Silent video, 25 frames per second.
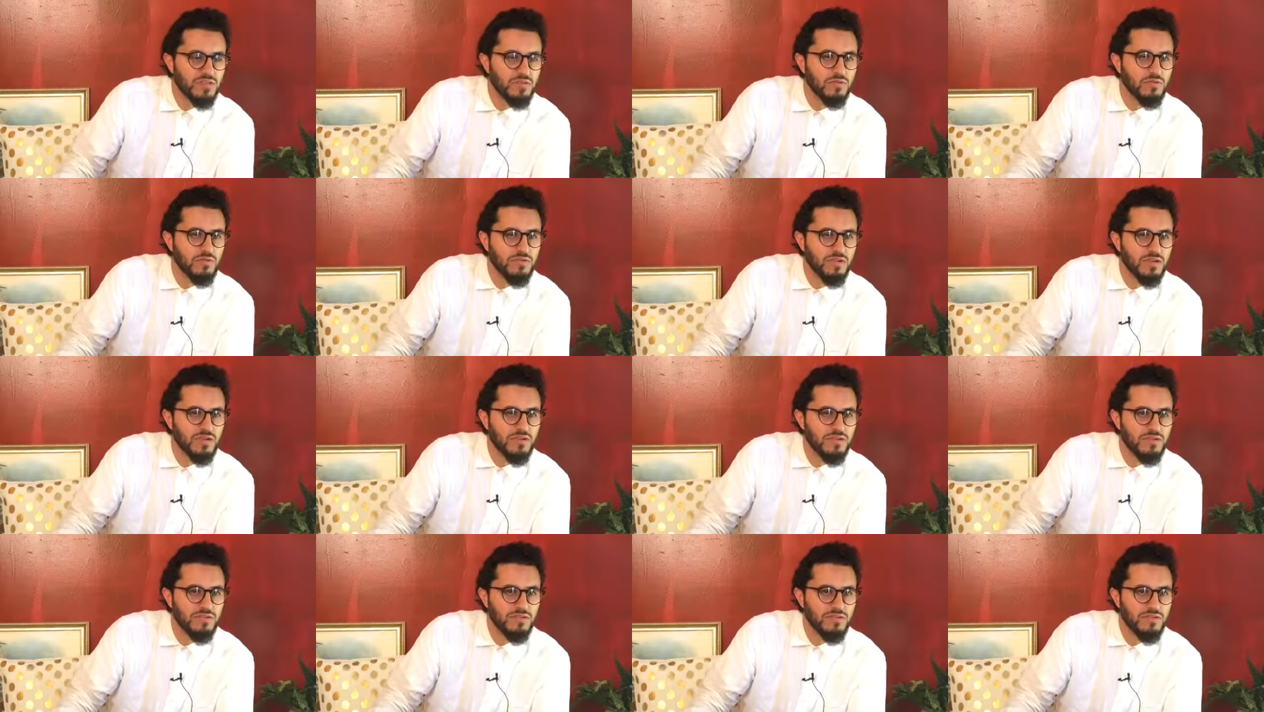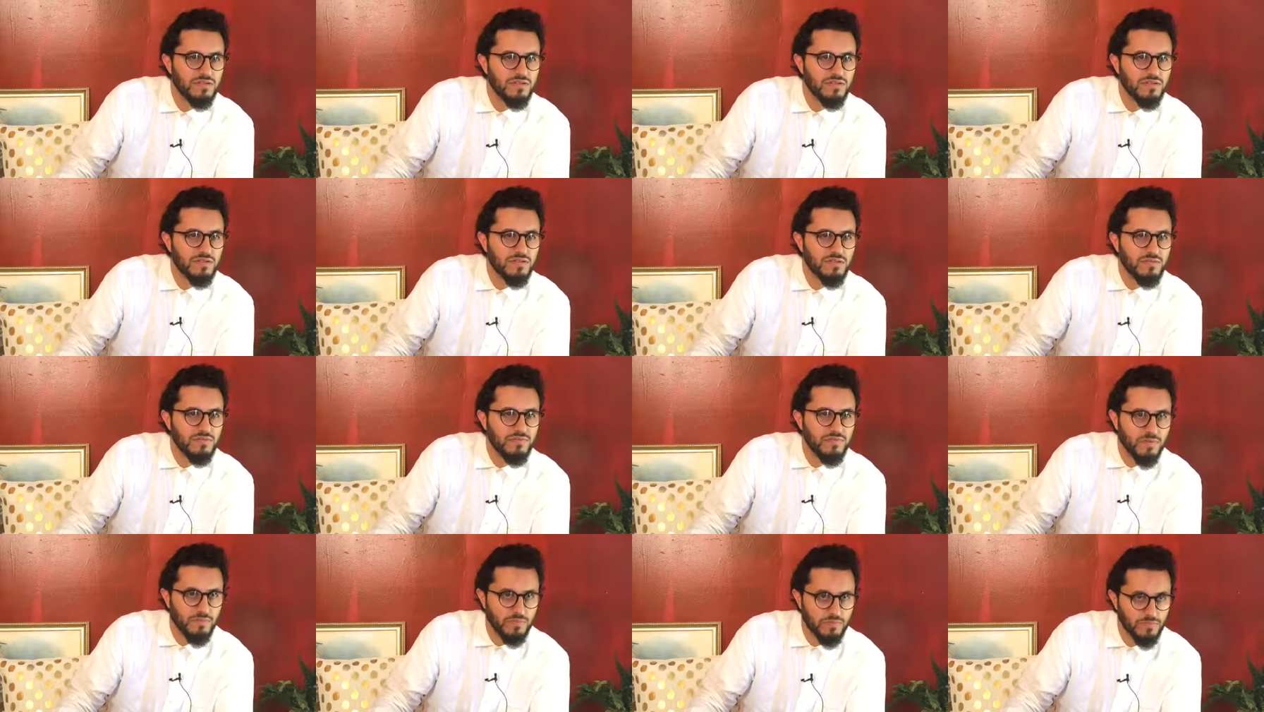Quran
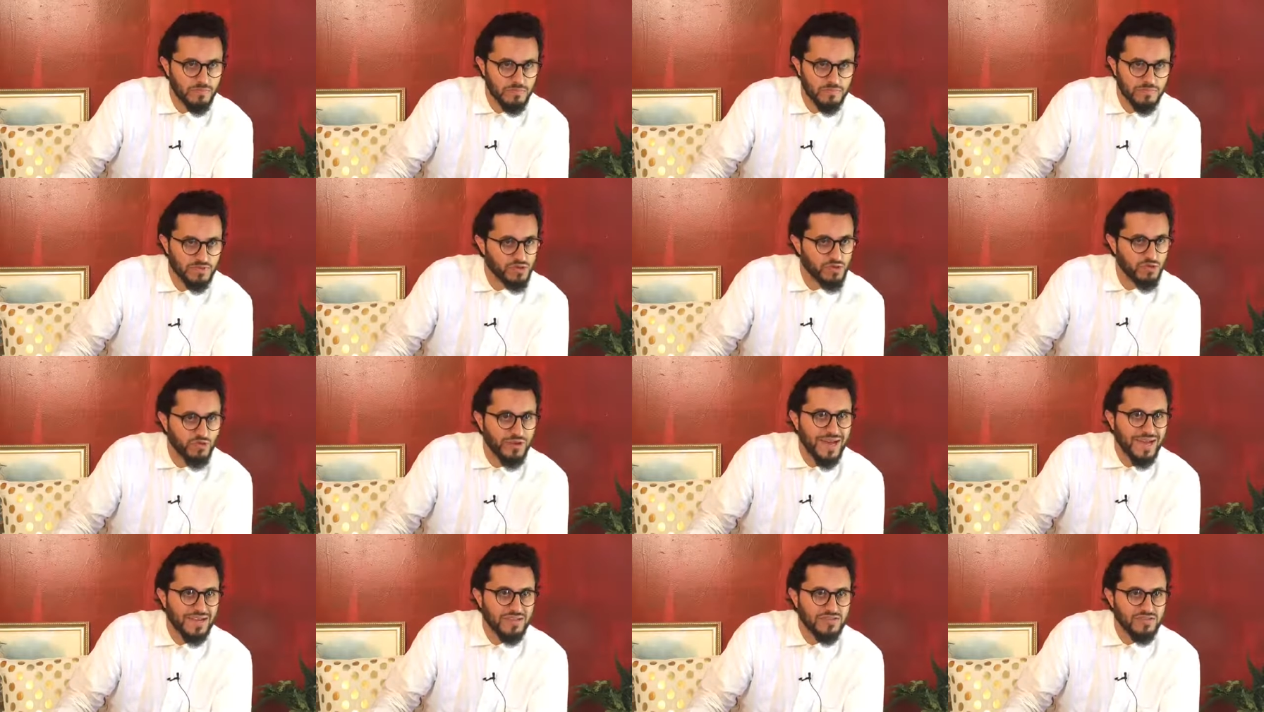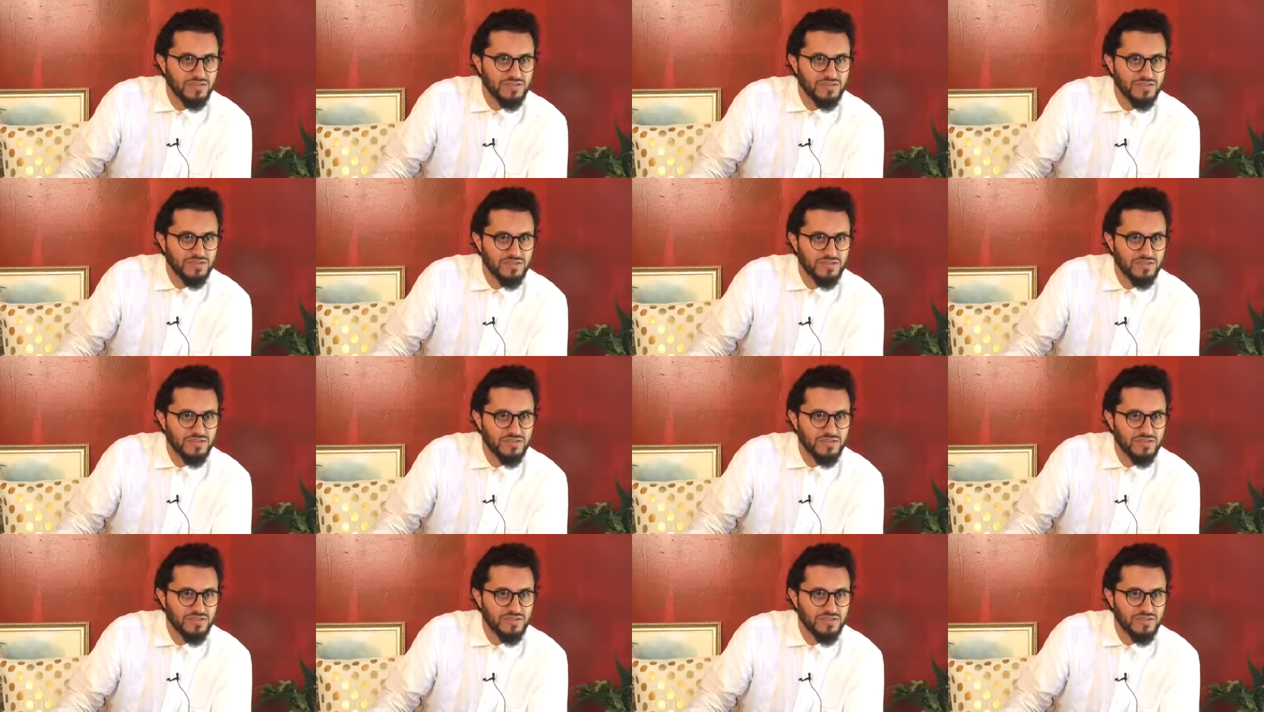from scratch,